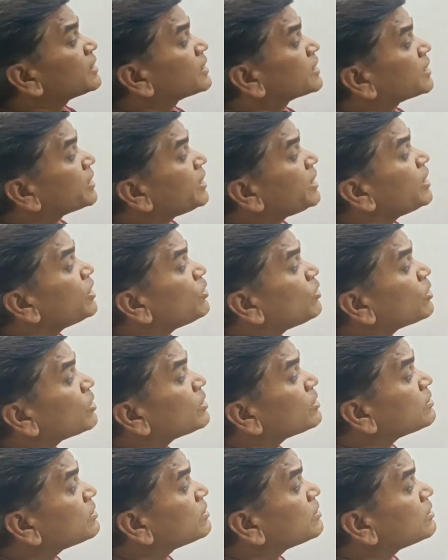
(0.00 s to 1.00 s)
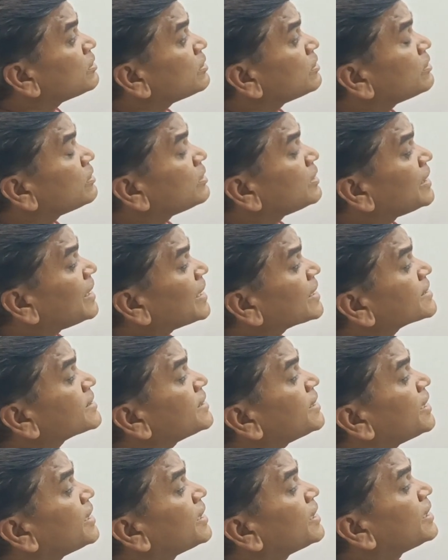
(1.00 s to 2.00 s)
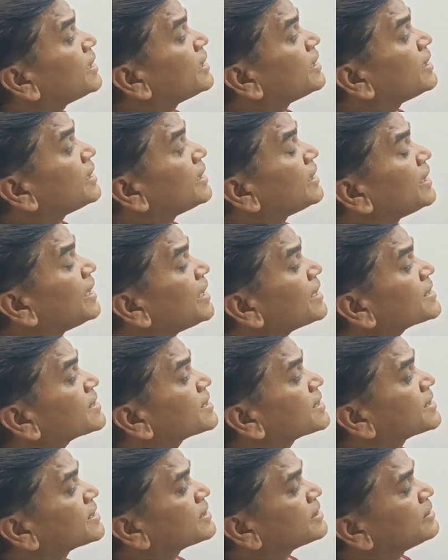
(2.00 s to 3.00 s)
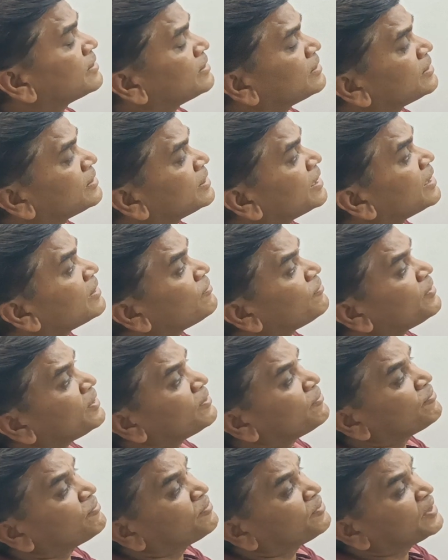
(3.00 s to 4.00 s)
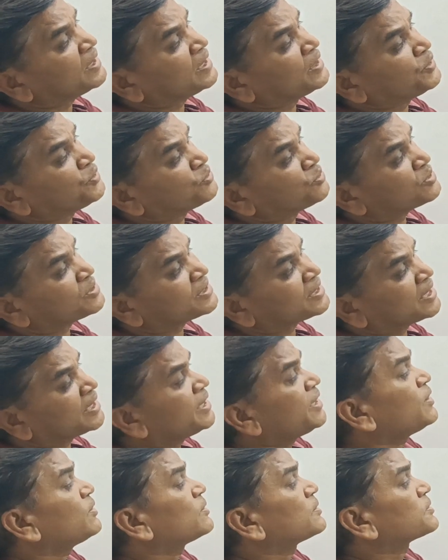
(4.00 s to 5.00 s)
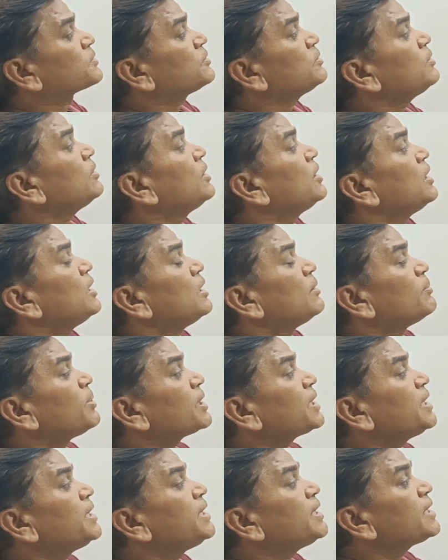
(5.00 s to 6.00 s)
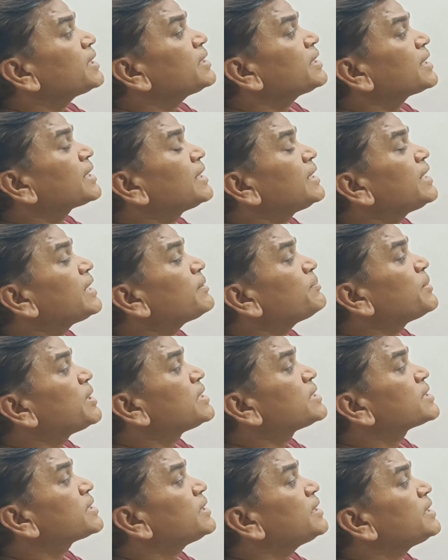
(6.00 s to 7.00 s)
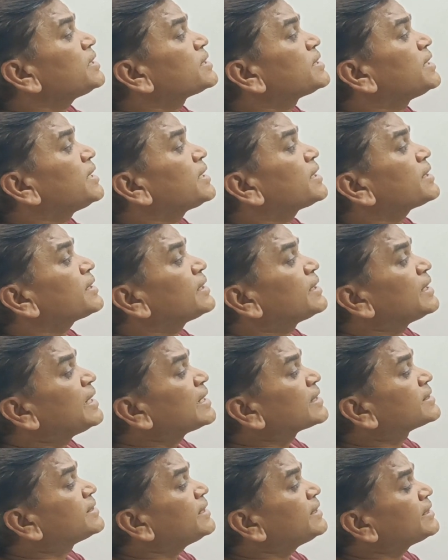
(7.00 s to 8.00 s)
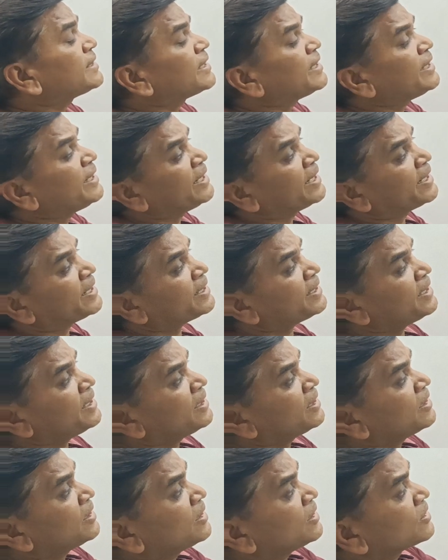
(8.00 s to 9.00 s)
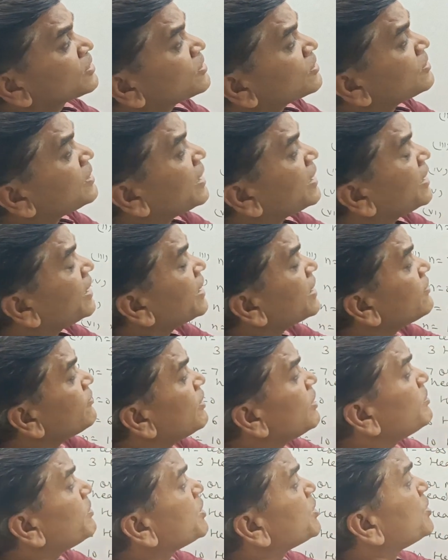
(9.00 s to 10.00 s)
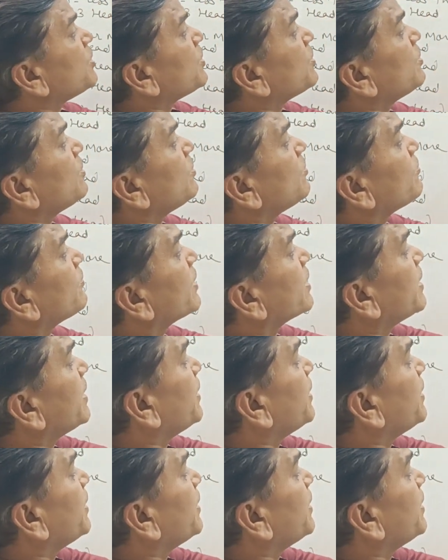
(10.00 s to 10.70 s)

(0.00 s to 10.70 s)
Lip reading: 3 or less, then we will use 3 also. But here the clear mention is that less than 3 head, so the head will be 0, 1